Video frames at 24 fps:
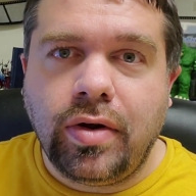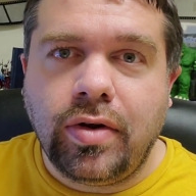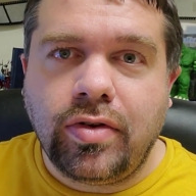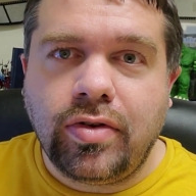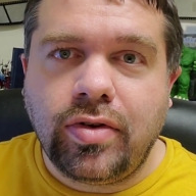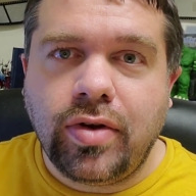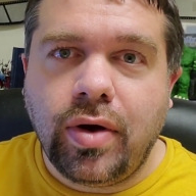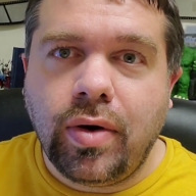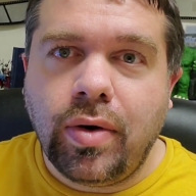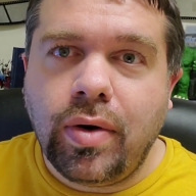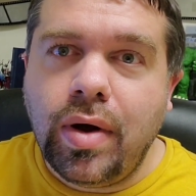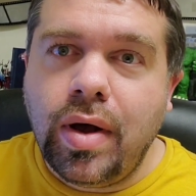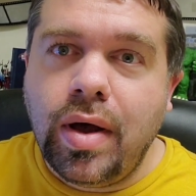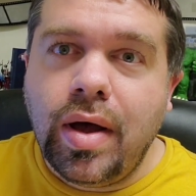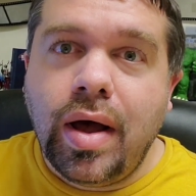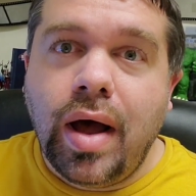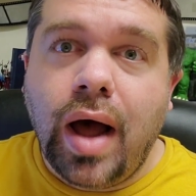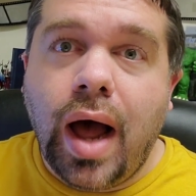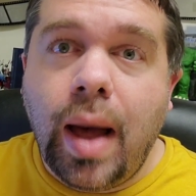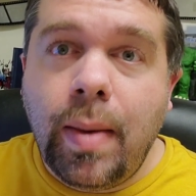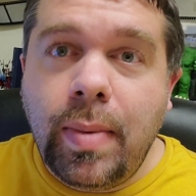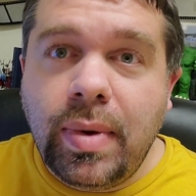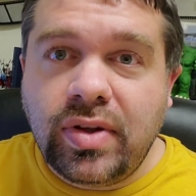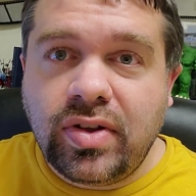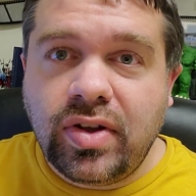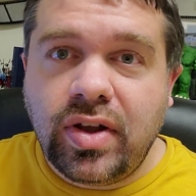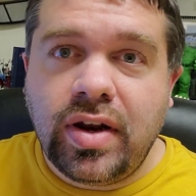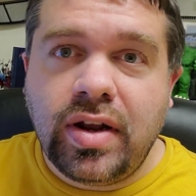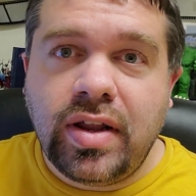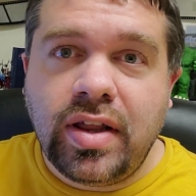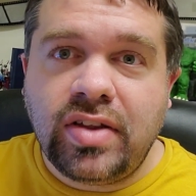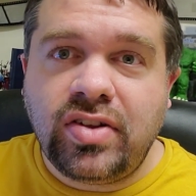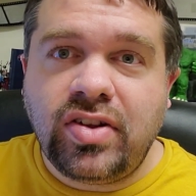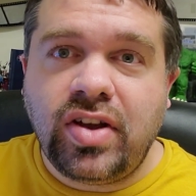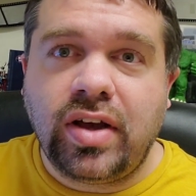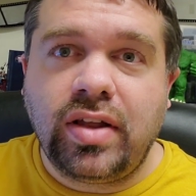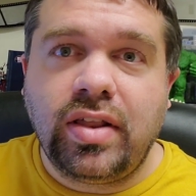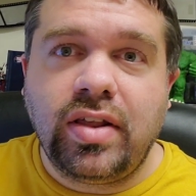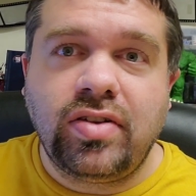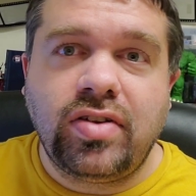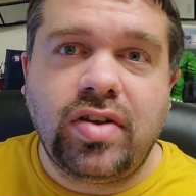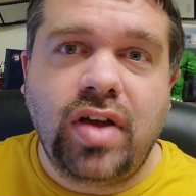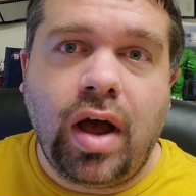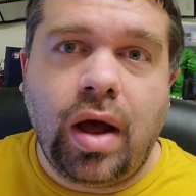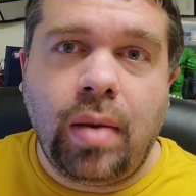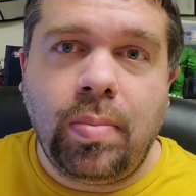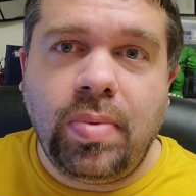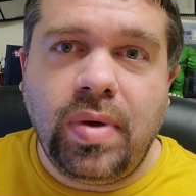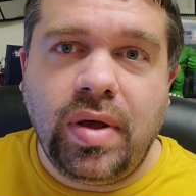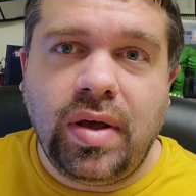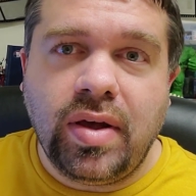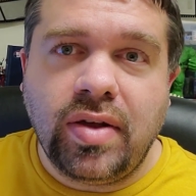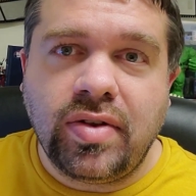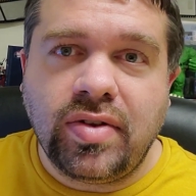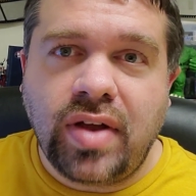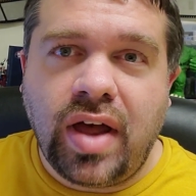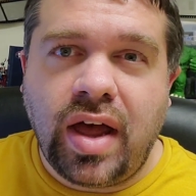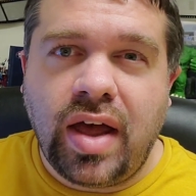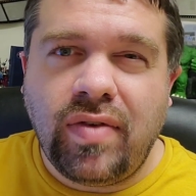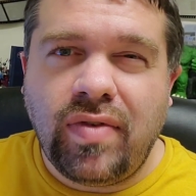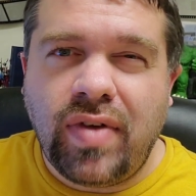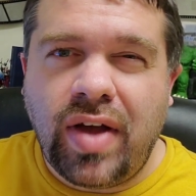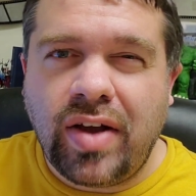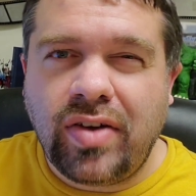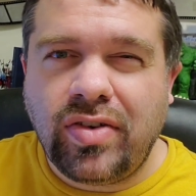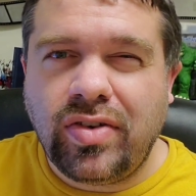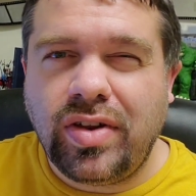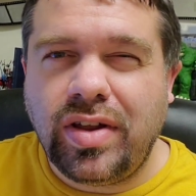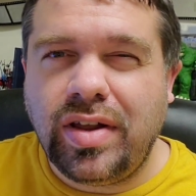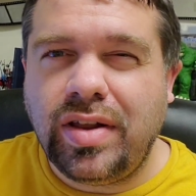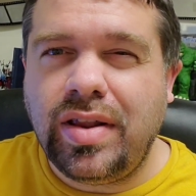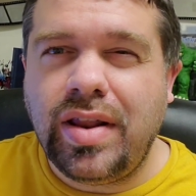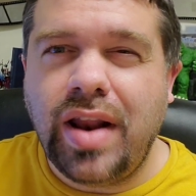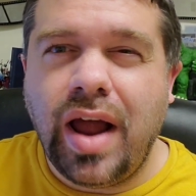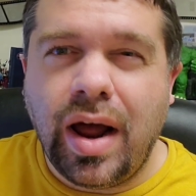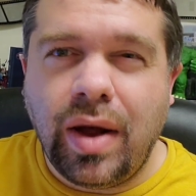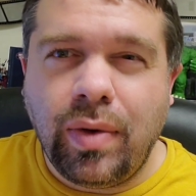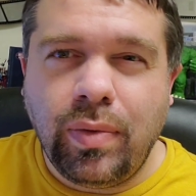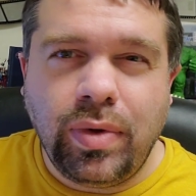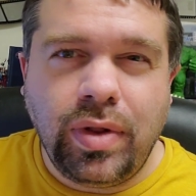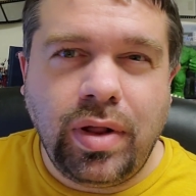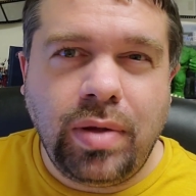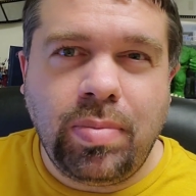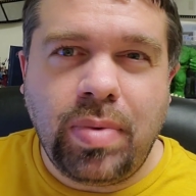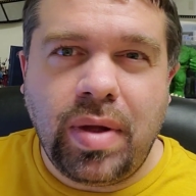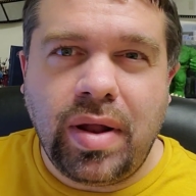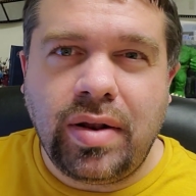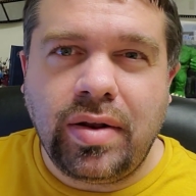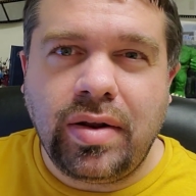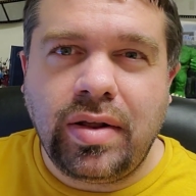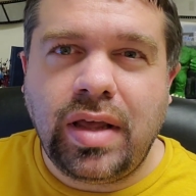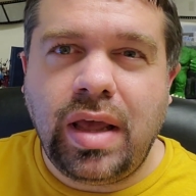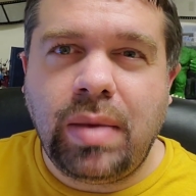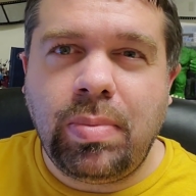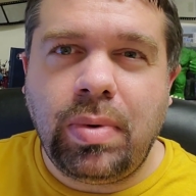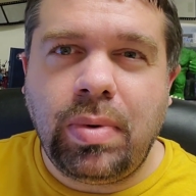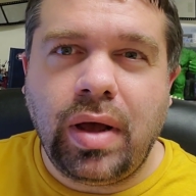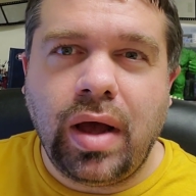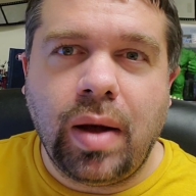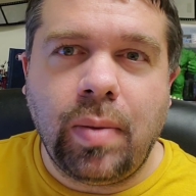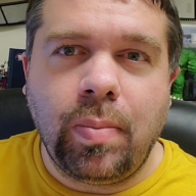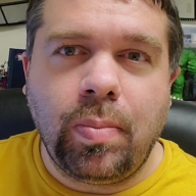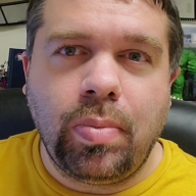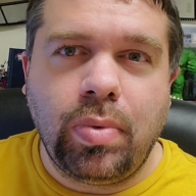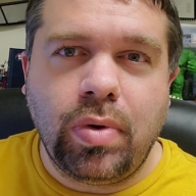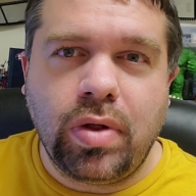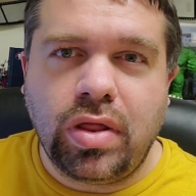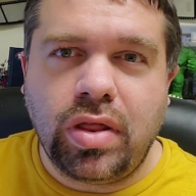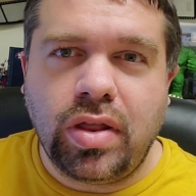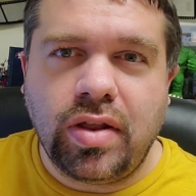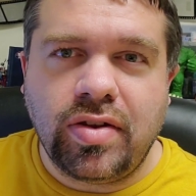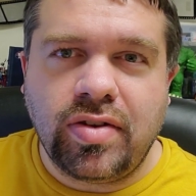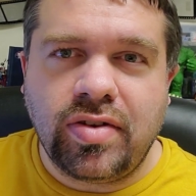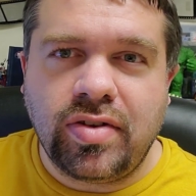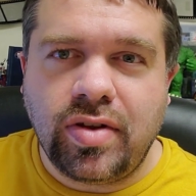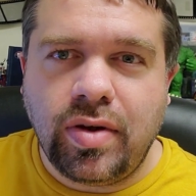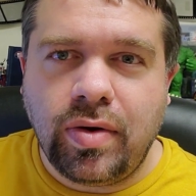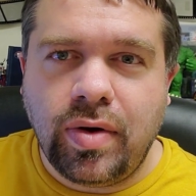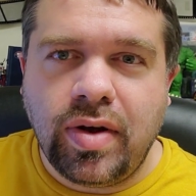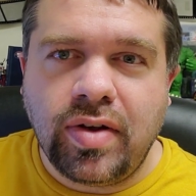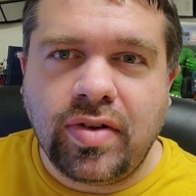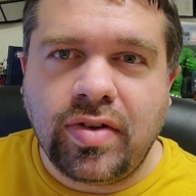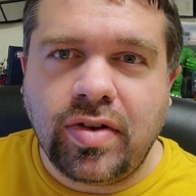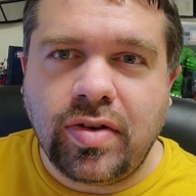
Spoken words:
So I'm excited to check this out, because I've actually not really been keeping up with this series.